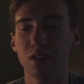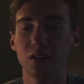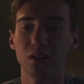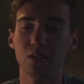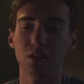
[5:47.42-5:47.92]

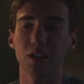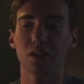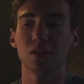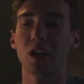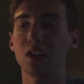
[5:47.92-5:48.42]
You're like,
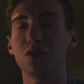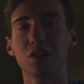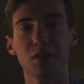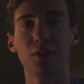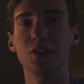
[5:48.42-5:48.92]
okay, you're
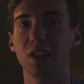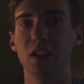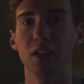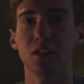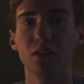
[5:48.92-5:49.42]
just filling it
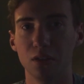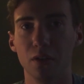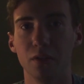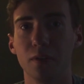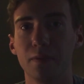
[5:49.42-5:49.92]
in.
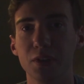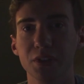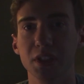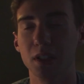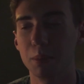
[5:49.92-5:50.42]
You're
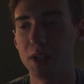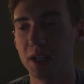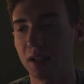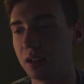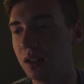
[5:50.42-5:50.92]
filling in the
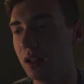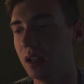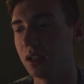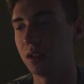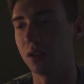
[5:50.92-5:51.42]
blank.
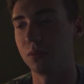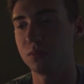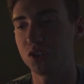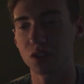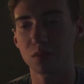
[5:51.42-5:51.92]

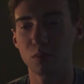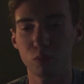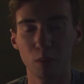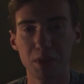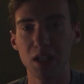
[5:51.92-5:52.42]
Just
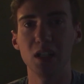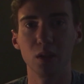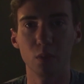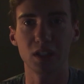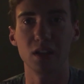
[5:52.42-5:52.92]
repeating
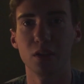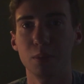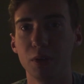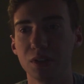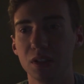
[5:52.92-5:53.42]
what the other
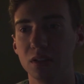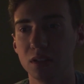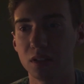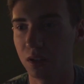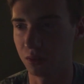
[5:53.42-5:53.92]
person,
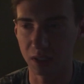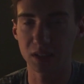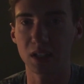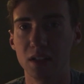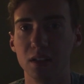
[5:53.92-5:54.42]
let's
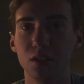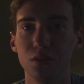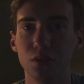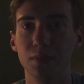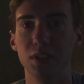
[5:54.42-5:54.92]
say in a
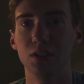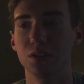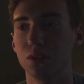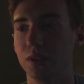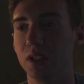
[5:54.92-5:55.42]
YouTube video is
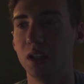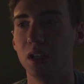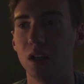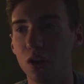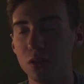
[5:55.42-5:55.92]
doing.
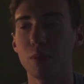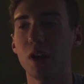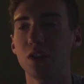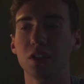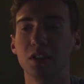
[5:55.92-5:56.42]
Odin
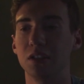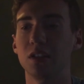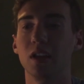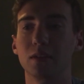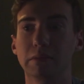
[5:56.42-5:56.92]
Project is
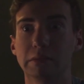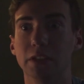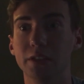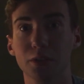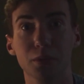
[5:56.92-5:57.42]
like, I
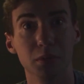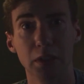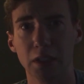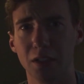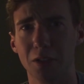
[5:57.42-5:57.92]
don't know,
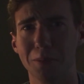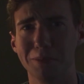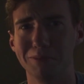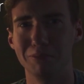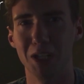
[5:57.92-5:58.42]

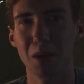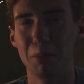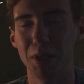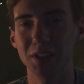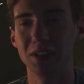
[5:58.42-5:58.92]
make a
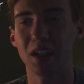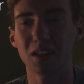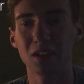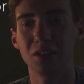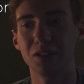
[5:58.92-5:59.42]
button
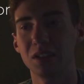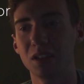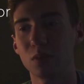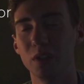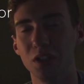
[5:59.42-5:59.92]
that does this when you